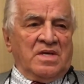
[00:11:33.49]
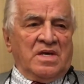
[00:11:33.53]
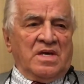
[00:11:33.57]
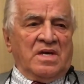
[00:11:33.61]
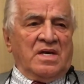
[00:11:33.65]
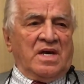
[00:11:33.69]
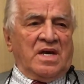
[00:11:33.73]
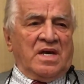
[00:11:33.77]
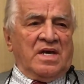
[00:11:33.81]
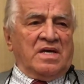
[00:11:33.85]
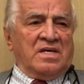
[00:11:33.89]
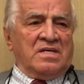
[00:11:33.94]

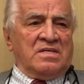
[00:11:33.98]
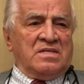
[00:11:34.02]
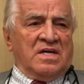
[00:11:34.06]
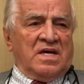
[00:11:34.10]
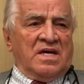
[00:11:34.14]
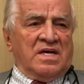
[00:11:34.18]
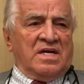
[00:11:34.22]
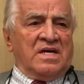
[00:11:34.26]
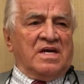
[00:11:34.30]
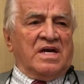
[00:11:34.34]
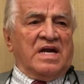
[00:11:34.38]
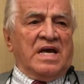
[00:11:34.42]
Yeah, I had
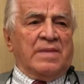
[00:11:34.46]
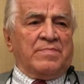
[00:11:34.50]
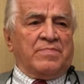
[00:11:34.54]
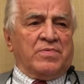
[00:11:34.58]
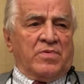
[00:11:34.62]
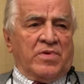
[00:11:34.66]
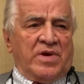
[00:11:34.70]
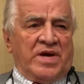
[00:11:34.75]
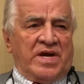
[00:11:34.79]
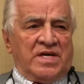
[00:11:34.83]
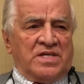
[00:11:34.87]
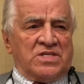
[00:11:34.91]
I had an
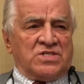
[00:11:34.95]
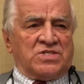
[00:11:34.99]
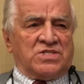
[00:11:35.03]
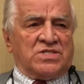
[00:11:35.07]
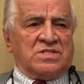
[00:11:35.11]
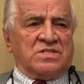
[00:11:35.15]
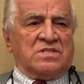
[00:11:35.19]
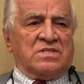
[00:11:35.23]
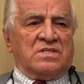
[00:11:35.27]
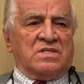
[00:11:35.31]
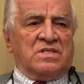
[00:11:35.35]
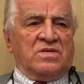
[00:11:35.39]
apparatus
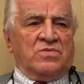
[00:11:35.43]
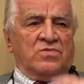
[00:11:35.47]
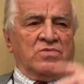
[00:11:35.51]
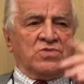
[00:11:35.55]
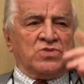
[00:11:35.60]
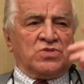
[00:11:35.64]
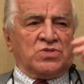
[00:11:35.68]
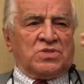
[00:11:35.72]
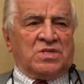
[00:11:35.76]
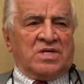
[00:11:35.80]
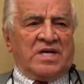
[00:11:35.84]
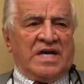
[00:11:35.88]
that
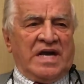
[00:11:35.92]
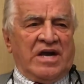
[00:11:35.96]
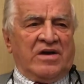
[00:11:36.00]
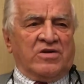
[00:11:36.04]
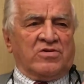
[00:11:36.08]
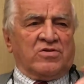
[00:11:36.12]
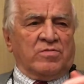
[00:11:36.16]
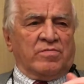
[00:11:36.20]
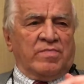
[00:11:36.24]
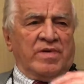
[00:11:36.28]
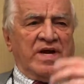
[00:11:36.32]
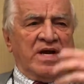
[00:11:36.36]
was
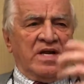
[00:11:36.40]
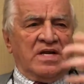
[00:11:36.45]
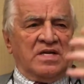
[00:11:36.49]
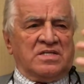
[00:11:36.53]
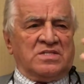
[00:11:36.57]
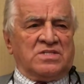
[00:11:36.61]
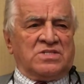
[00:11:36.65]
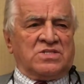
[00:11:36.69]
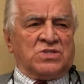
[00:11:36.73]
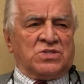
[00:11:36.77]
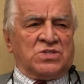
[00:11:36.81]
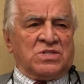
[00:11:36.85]

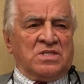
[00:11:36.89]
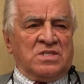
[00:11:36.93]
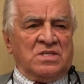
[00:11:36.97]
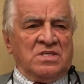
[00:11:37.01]
counterbalanced.